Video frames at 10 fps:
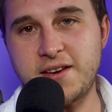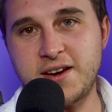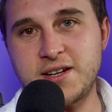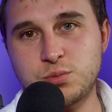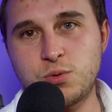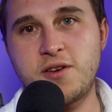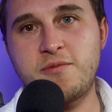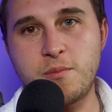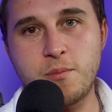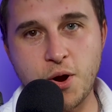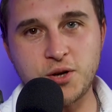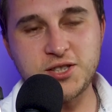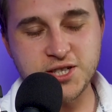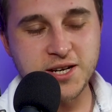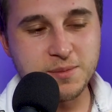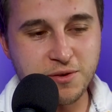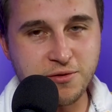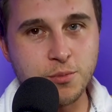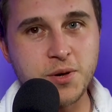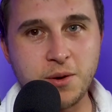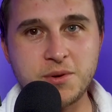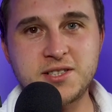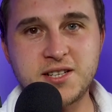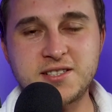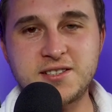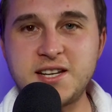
And it's worth mentioning before we go into this,